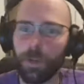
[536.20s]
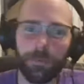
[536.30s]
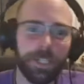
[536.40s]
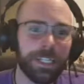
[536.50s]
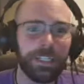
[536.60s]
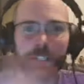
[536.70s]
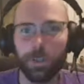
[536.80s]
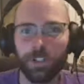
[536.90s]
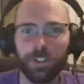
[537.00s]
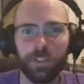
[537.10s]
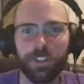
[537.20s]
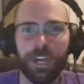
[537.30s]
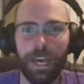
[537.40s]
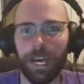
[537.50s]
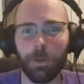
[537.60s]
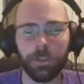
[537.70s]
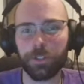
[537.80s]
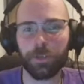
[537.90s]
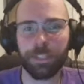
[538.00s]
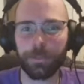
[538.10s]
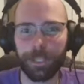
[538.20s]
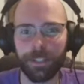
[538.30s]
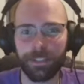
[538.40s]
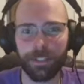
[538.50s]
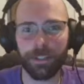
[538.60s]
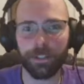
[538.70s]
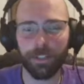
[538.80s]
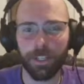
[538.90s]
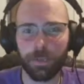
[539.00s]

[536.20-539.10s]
immediately switched over to the how on the training balance scale,